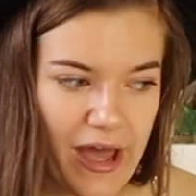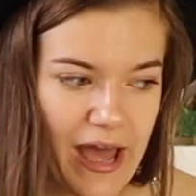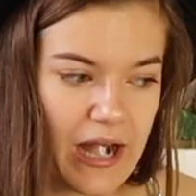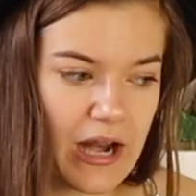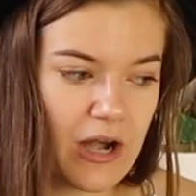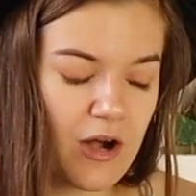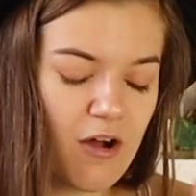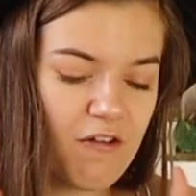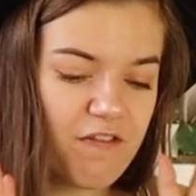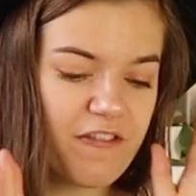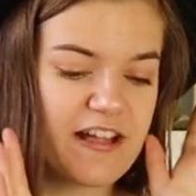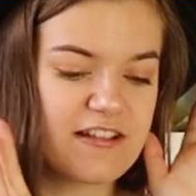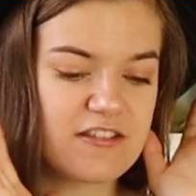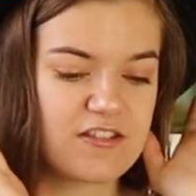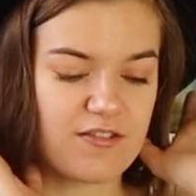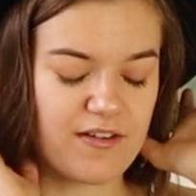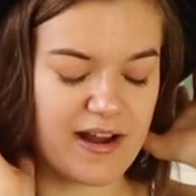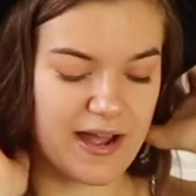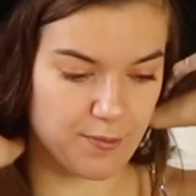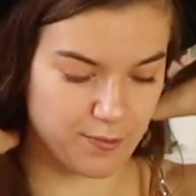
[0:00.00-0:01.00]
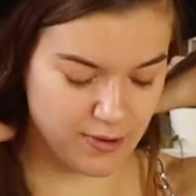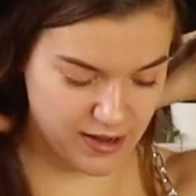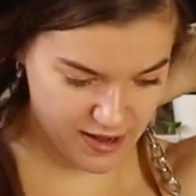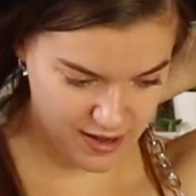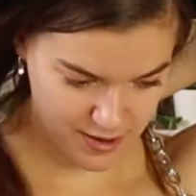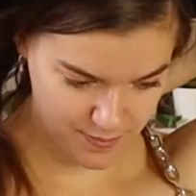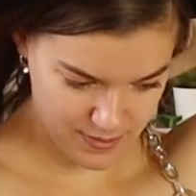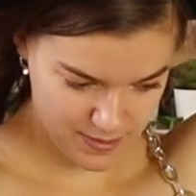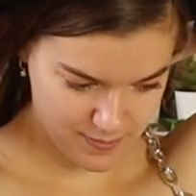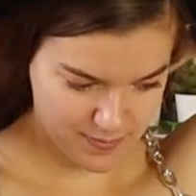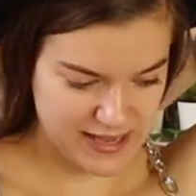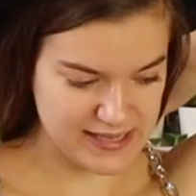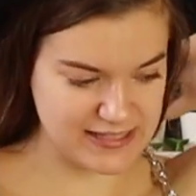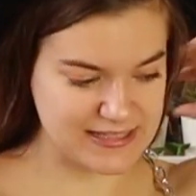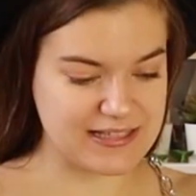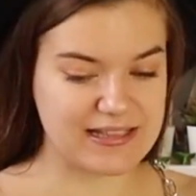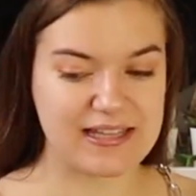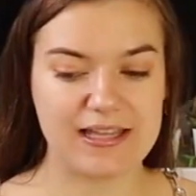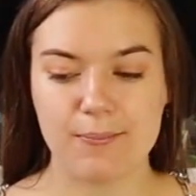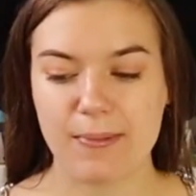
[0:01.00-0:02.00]
I don't know if that's the right word, but
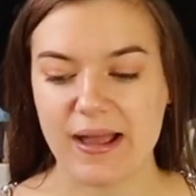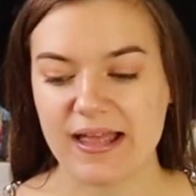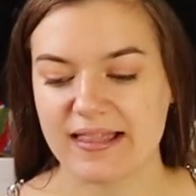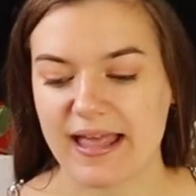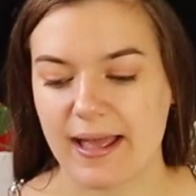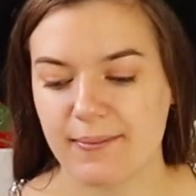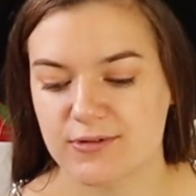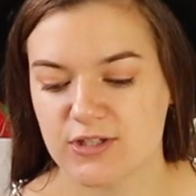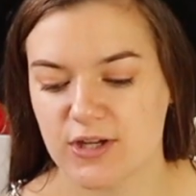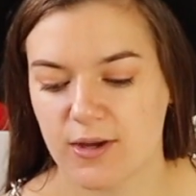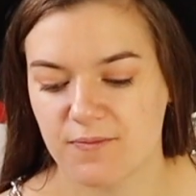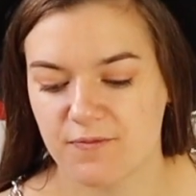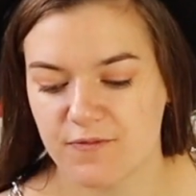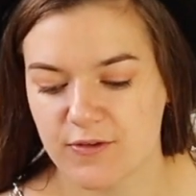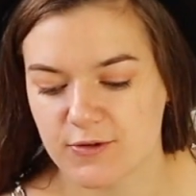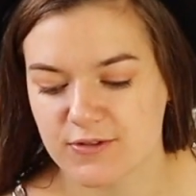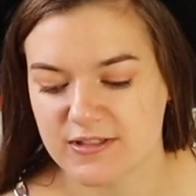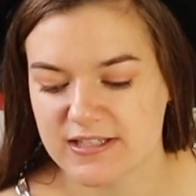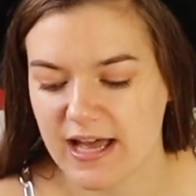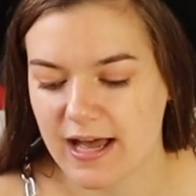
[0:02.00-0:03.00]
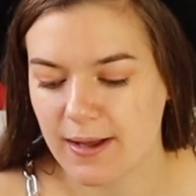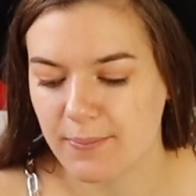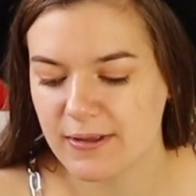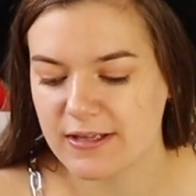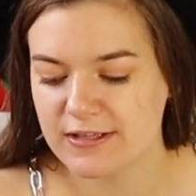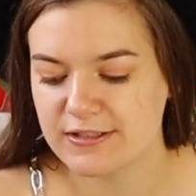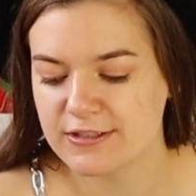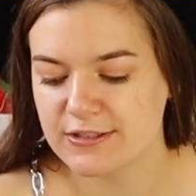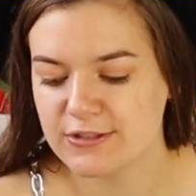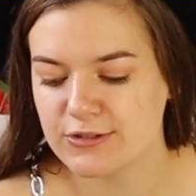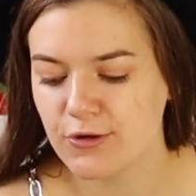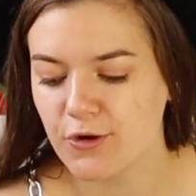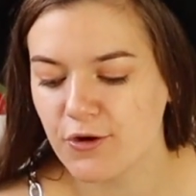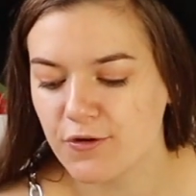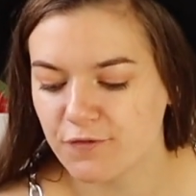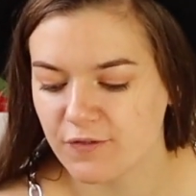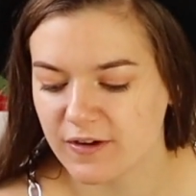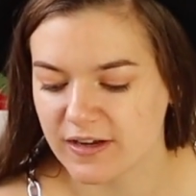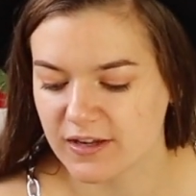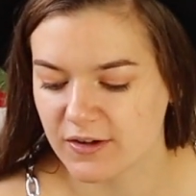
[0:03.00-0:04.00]
basically my laptop fills up so
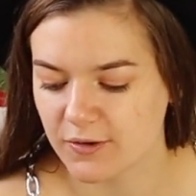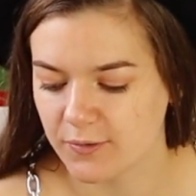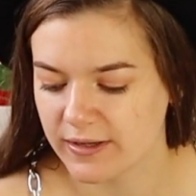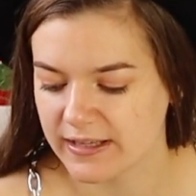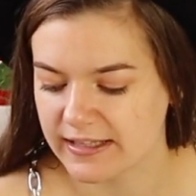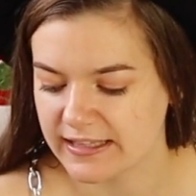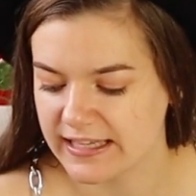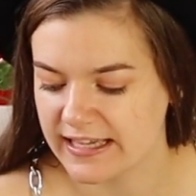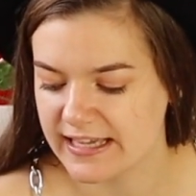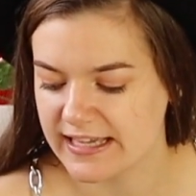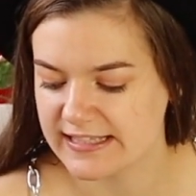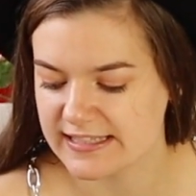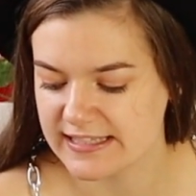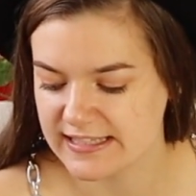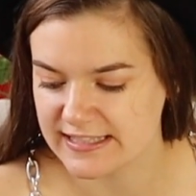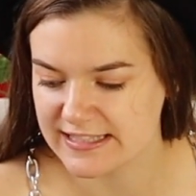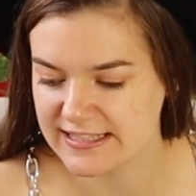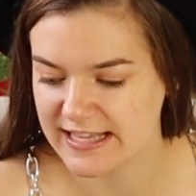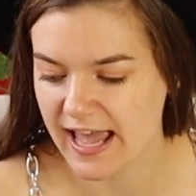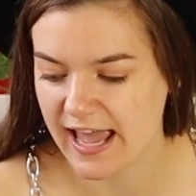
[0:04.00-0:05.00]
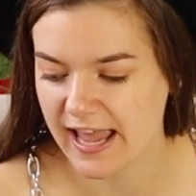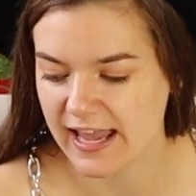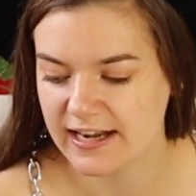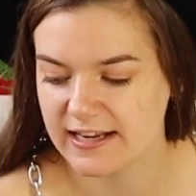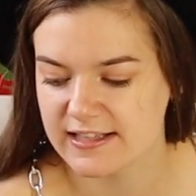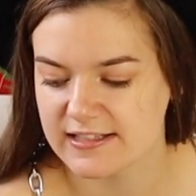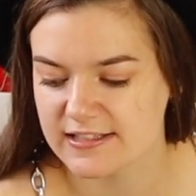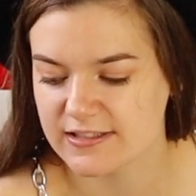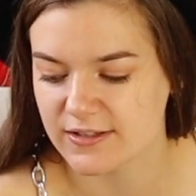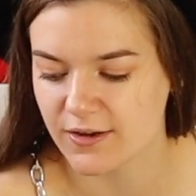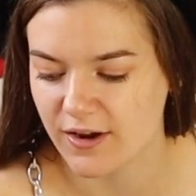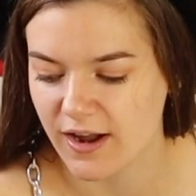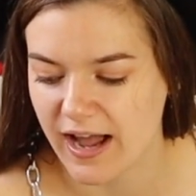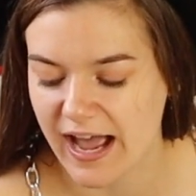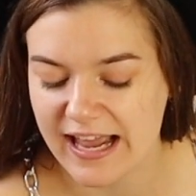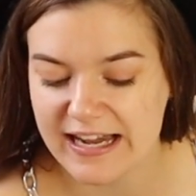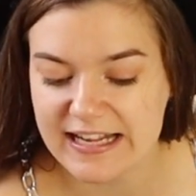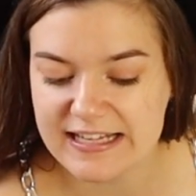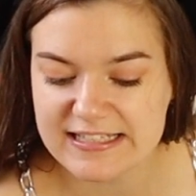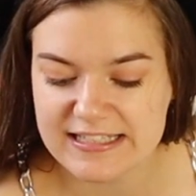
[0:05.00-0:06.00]
freaking quickly, it's insane. So
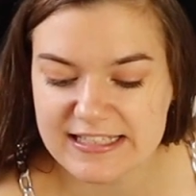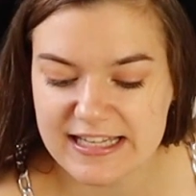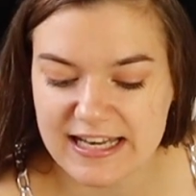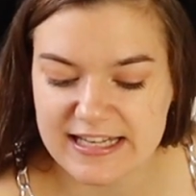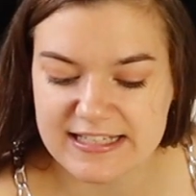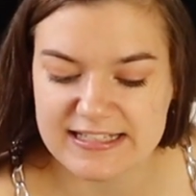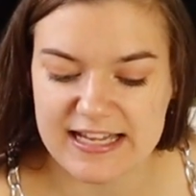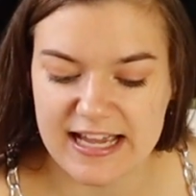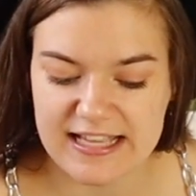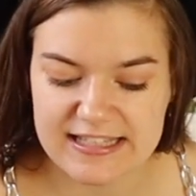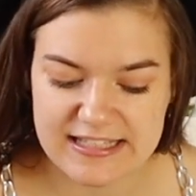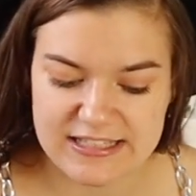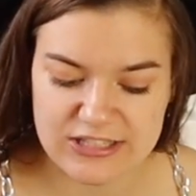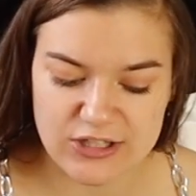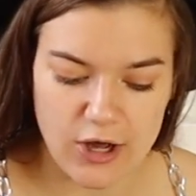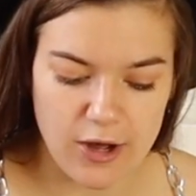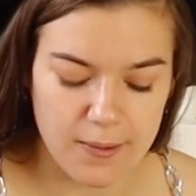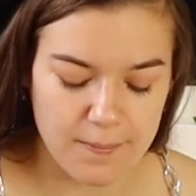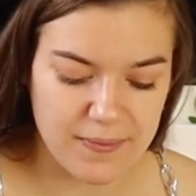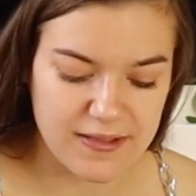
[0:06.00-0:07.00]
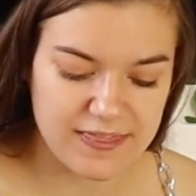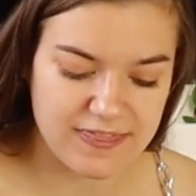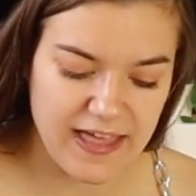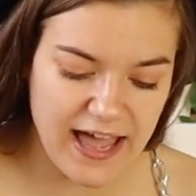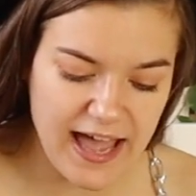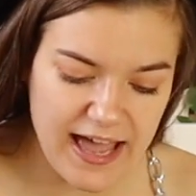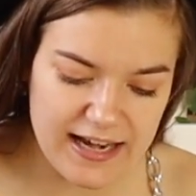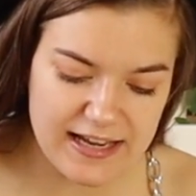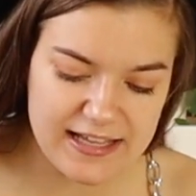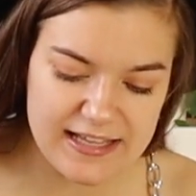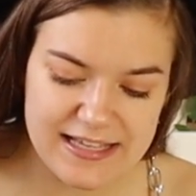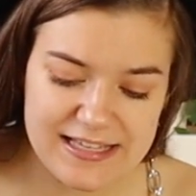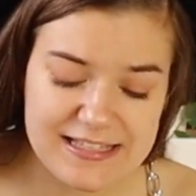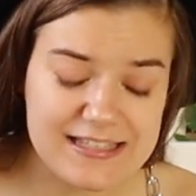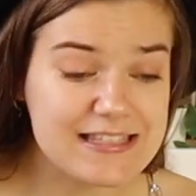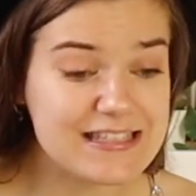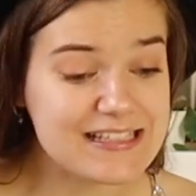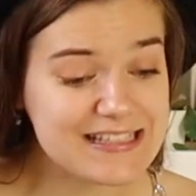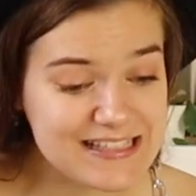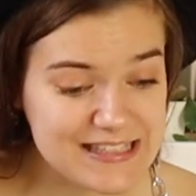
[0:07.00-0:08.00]
I need to get a desktop, but that
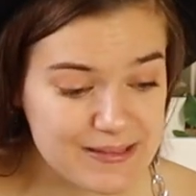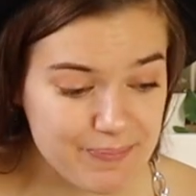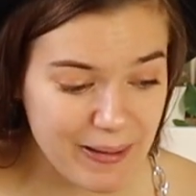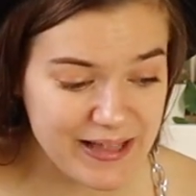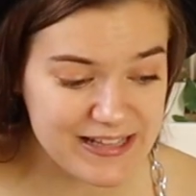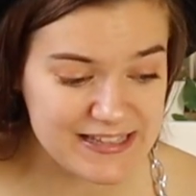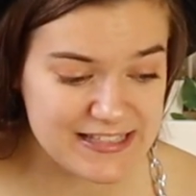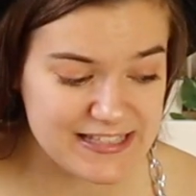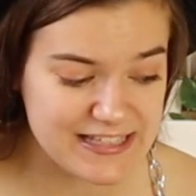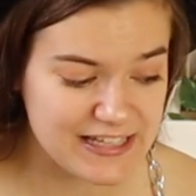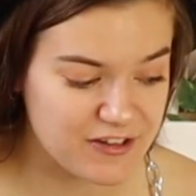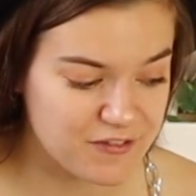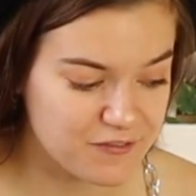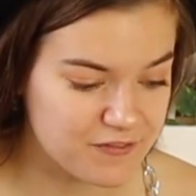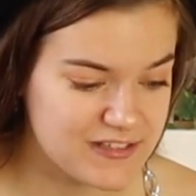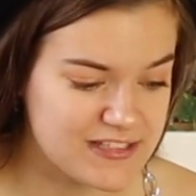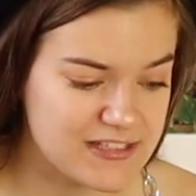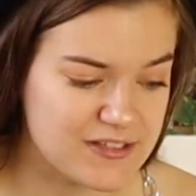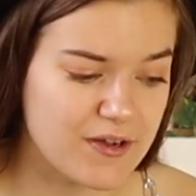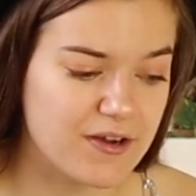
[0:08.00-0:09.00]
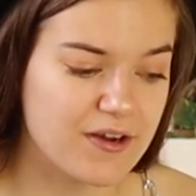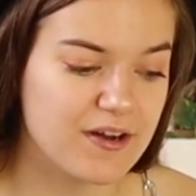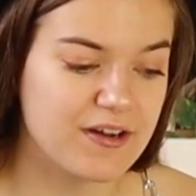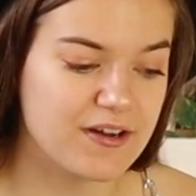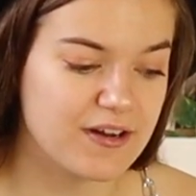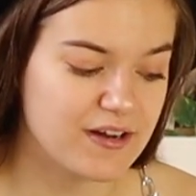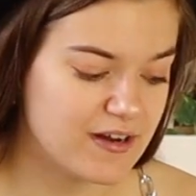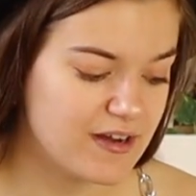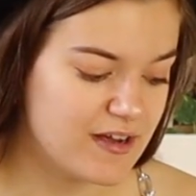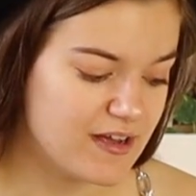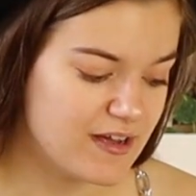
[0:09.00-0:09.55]
is expensive. So